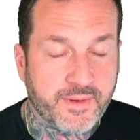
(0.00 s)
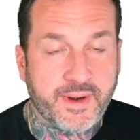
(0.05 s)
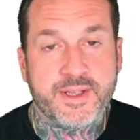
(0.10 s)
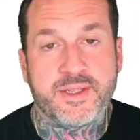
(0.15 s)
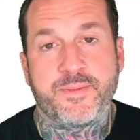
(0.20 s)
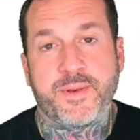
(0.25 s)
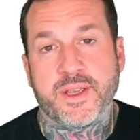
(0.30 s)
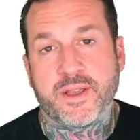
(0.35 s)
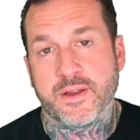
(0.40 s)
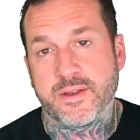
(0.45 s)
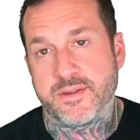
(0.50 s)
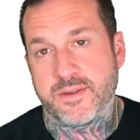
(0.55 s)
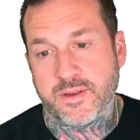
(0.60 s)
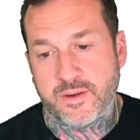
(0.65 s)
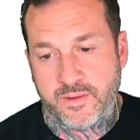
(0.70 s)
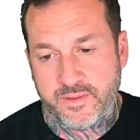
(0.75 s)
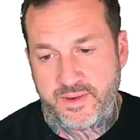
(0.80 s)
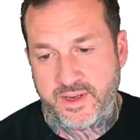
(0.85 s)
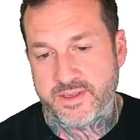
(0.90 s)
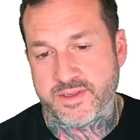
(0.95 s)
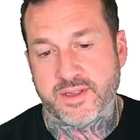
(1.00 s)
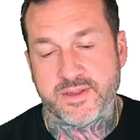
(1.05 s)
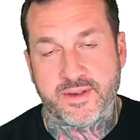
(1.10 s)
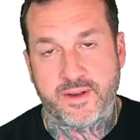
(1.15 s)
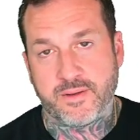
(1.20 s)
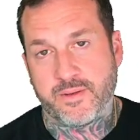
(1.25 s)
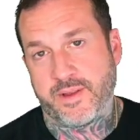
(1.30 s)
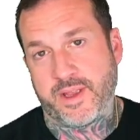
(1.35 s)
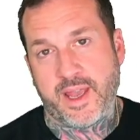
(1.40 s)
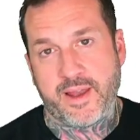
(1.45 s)
threads, because you don't
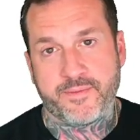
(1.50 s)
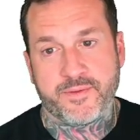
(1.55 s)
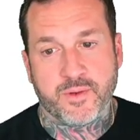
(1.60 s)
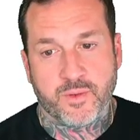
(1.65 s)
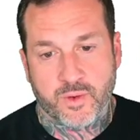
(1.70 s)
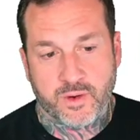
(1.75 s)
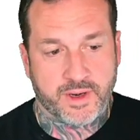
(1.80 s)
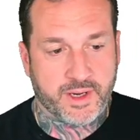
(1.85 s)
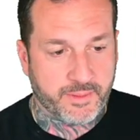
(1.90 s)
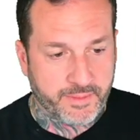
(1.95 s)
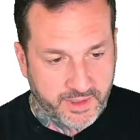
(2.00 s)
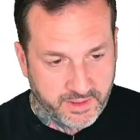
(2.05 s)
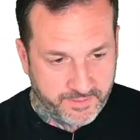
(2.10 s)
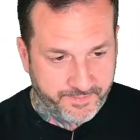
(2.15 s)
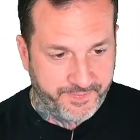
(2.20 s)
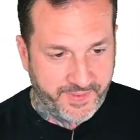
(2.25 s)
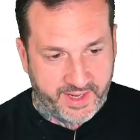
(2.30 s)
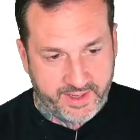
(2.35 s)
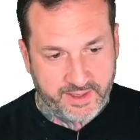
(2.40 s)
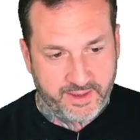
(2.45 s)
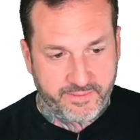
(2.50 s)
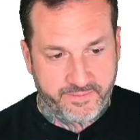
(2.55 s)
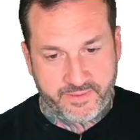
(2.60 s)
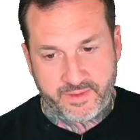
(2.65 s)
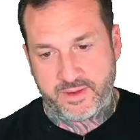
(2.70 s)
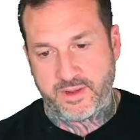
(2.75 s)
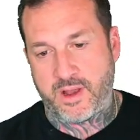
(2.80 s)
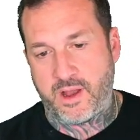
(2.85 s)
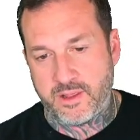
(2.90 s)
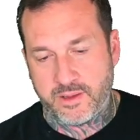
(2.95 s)
necessarily have to worry about any of
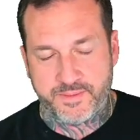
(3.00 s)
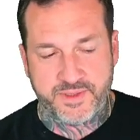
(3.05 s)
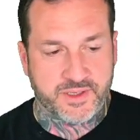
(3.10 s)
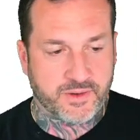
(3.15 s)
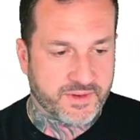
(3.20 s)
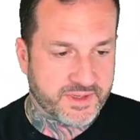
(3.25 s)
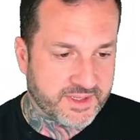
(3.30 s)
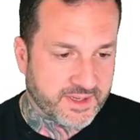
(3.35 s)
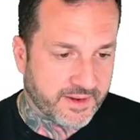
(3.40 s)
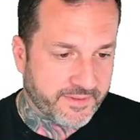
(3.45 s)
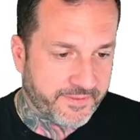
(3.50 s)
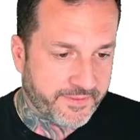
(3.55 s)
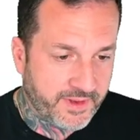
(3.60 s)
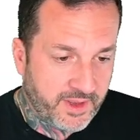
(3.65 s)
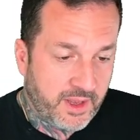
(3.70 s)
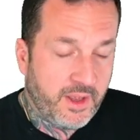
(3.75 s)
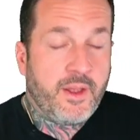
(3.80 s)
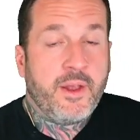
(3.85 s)
the column store stuff.